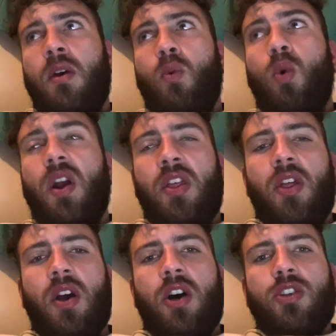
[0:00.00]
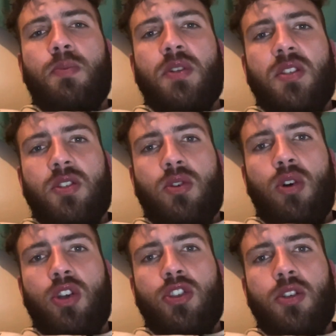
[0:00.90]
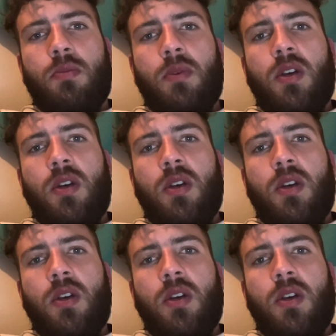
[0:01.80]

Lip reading: worth 100% scholarship,